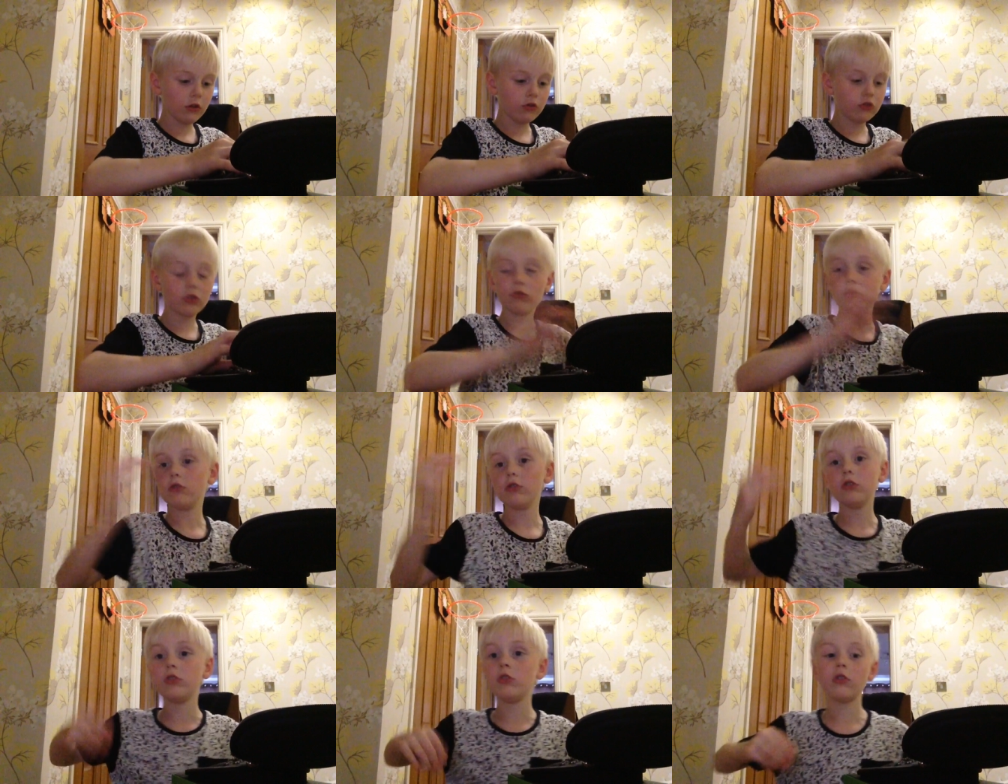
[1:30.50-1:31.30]
should
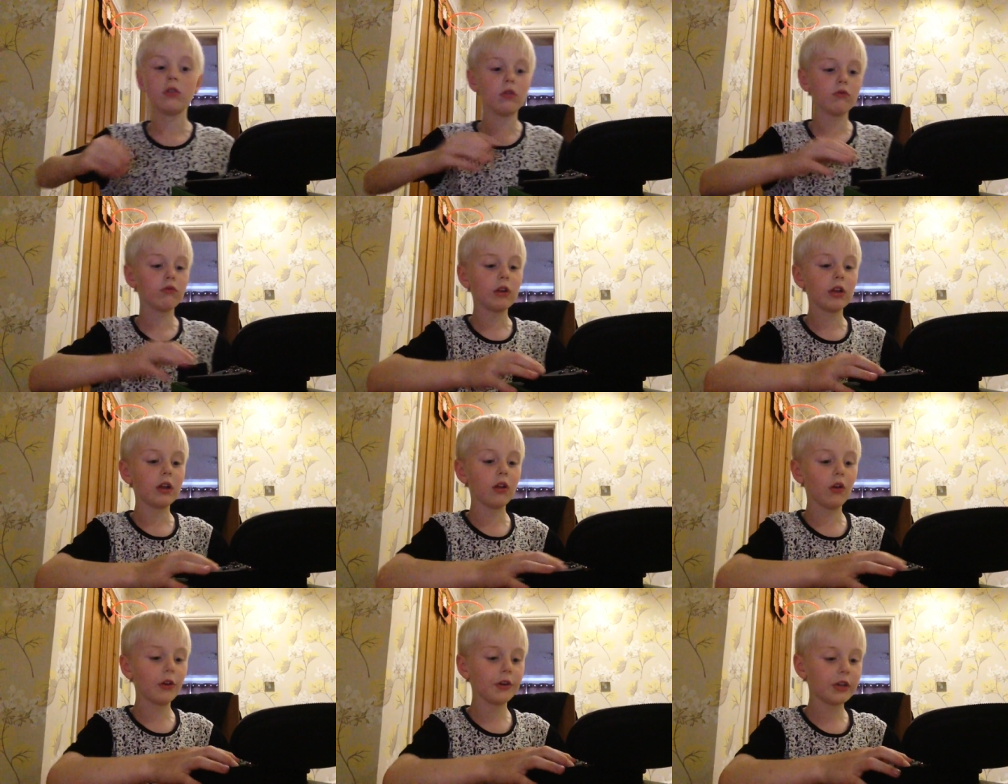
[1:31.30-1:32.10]
you really
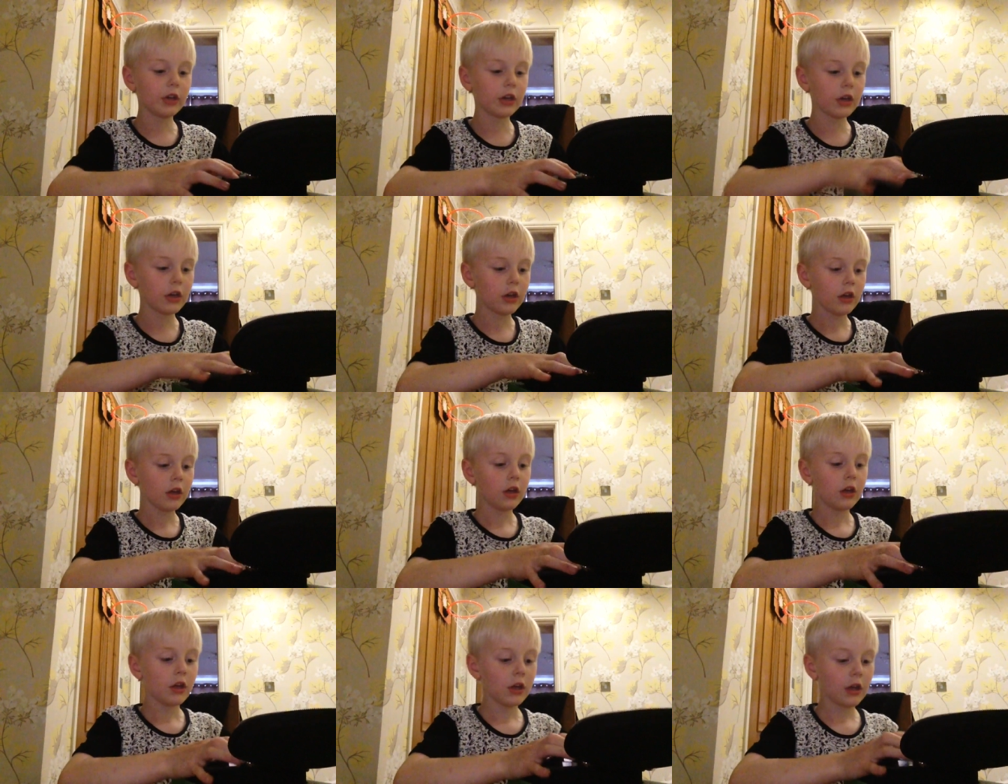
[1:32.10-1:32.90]
like it
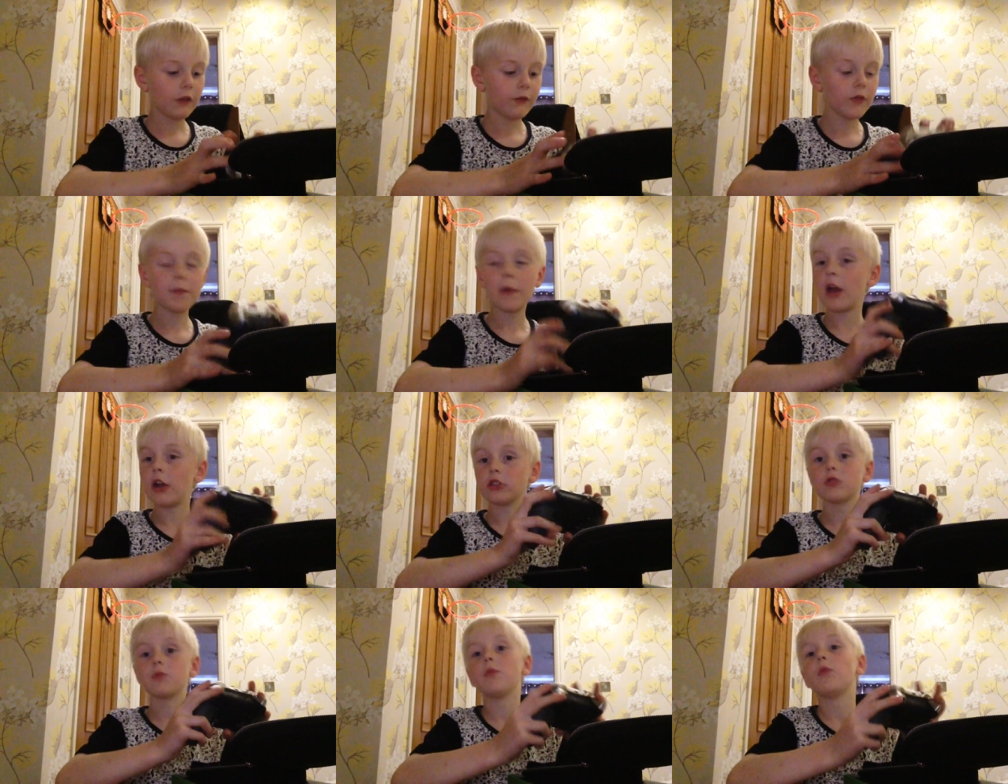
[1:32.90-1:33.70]
if your
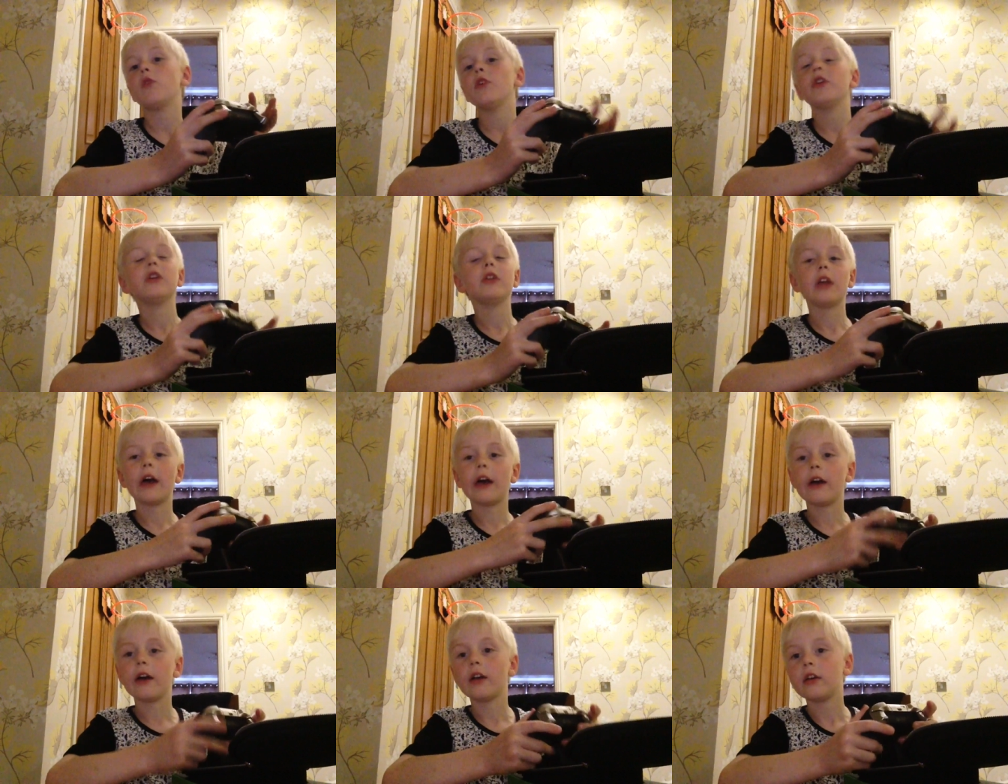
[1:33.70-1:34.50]
parents boy, it,
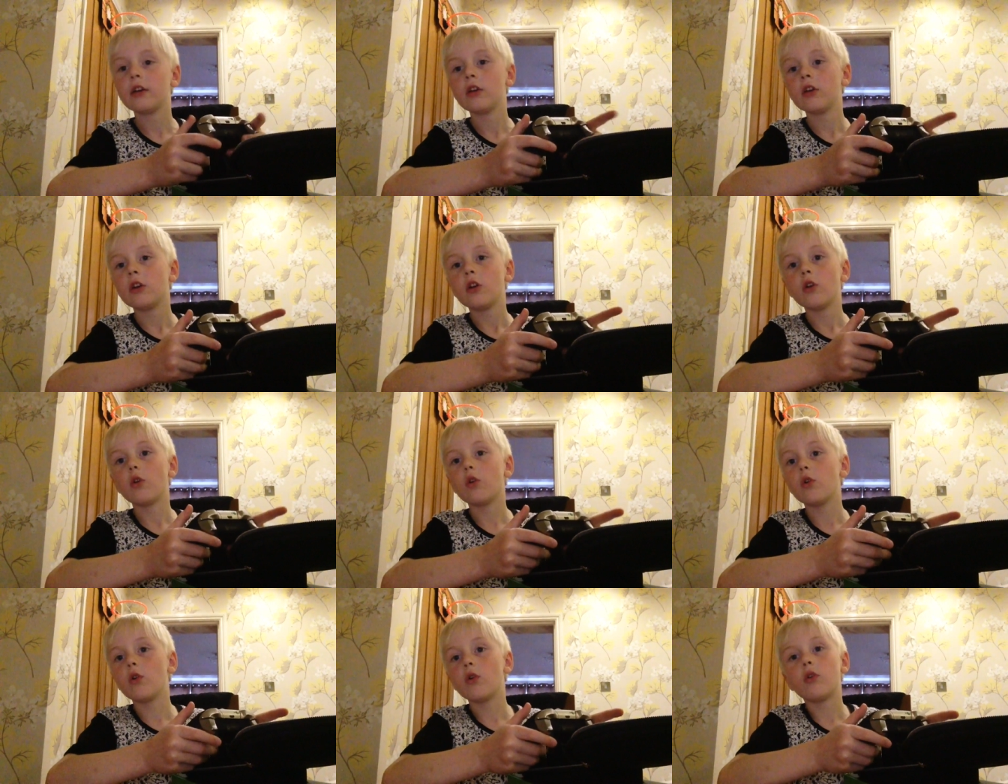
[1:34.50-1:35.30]
yeah,
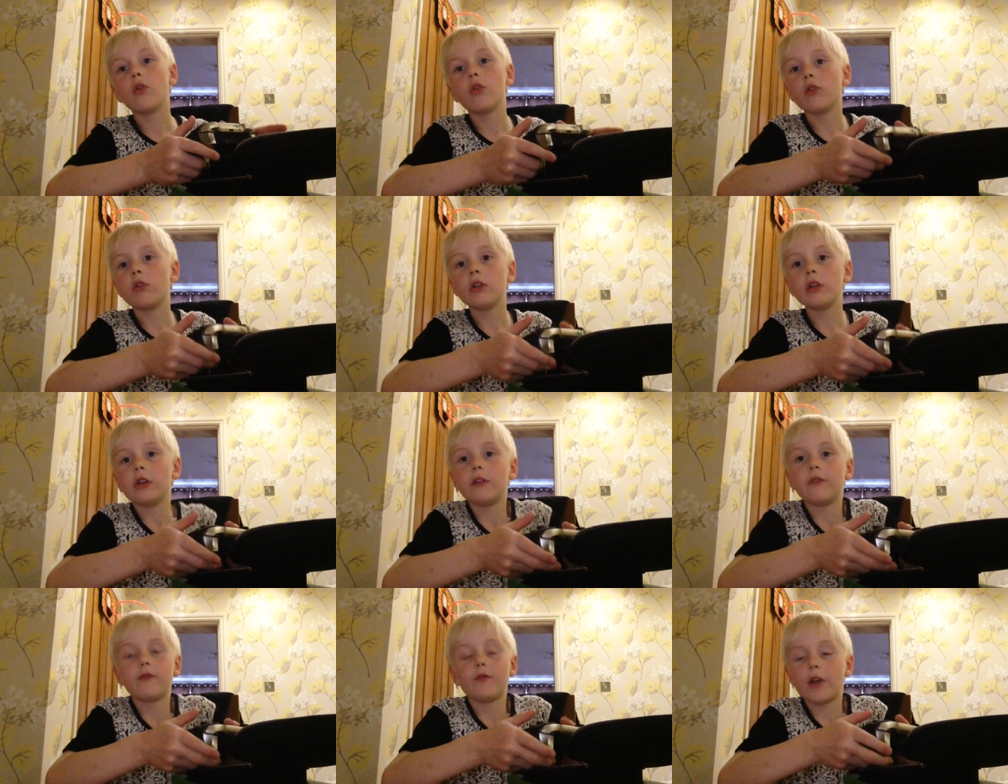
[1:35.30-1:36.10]
or
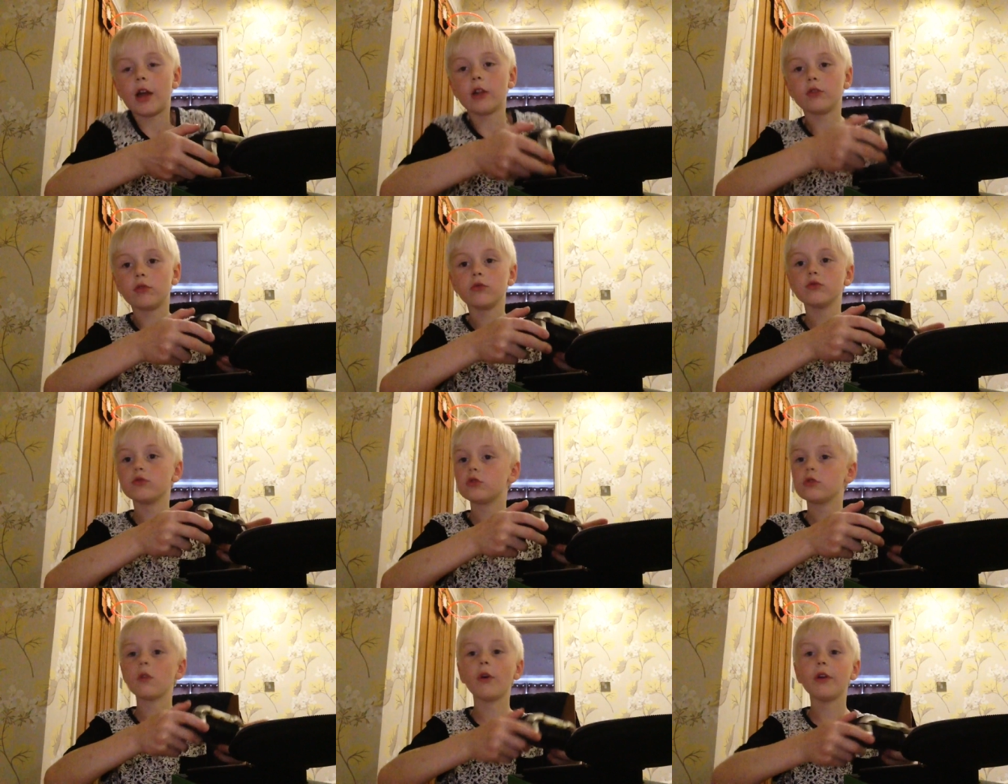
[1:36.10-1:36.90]
if
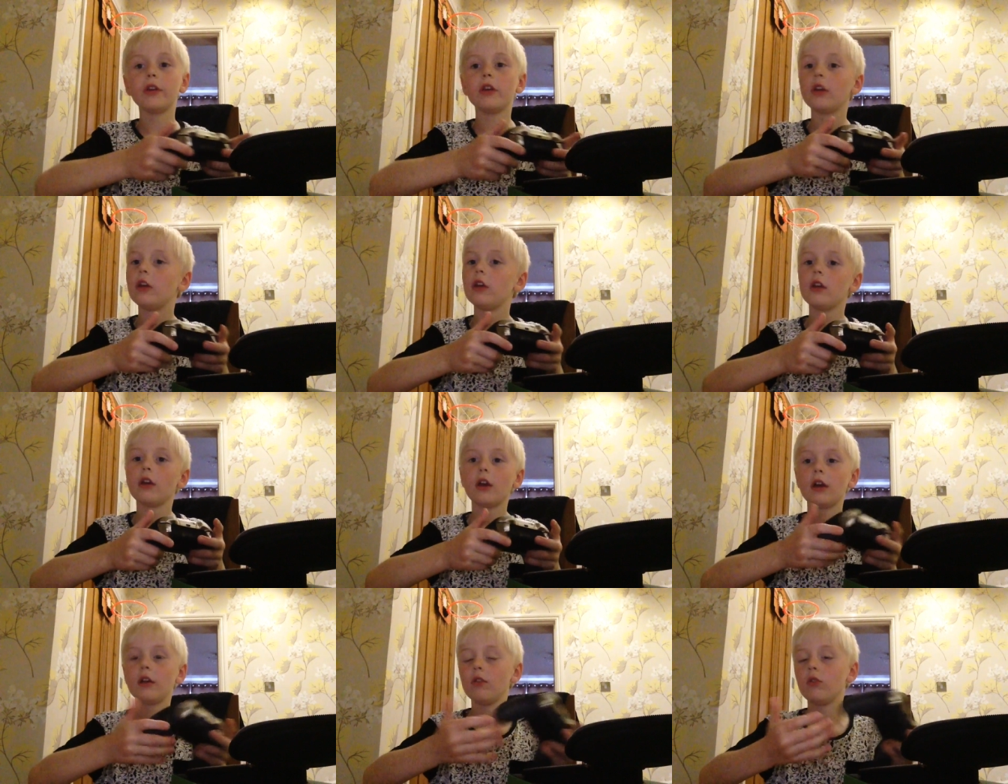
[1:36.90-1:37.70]
adults like it
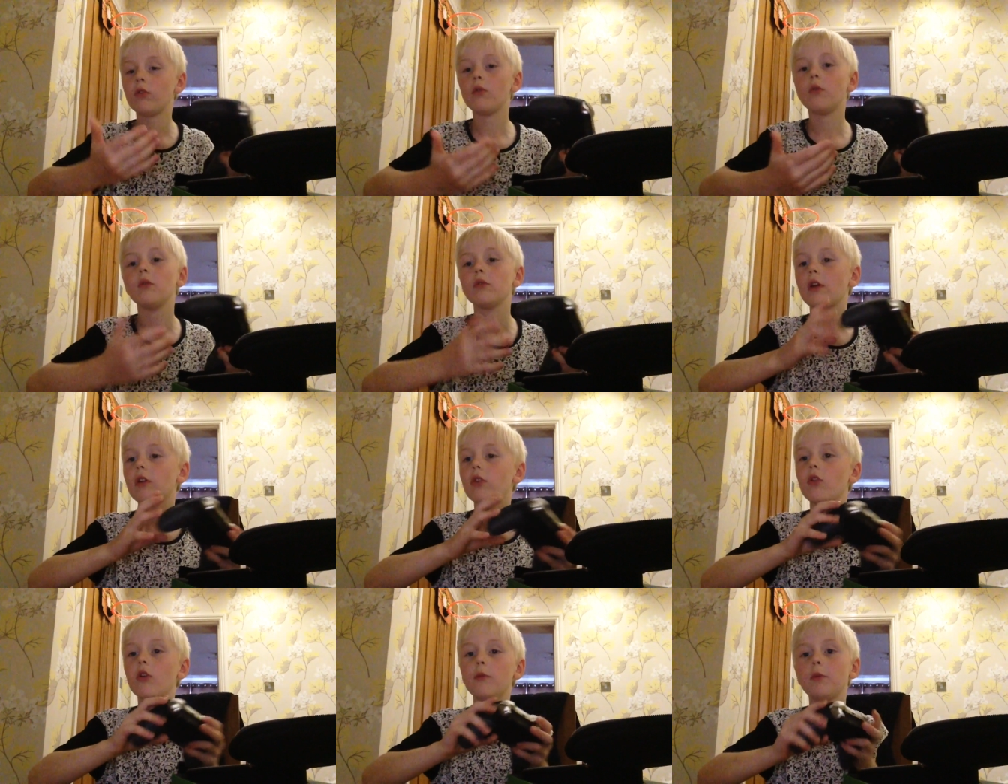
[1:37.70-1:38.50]
and all
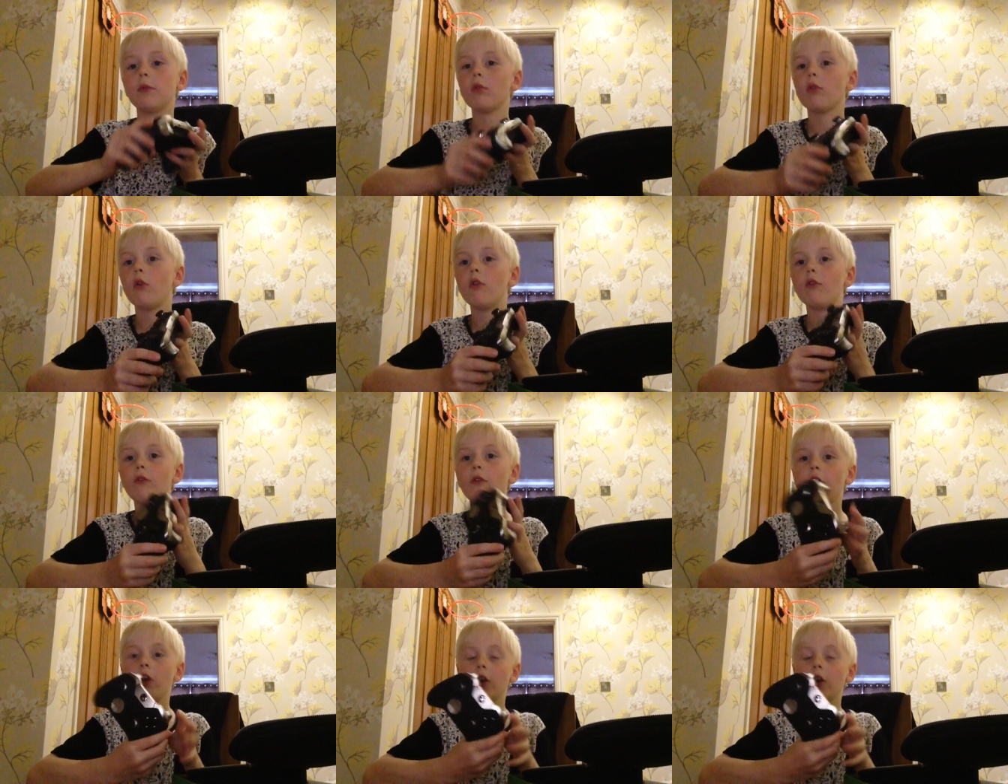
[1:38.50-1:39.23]
that type of stuff.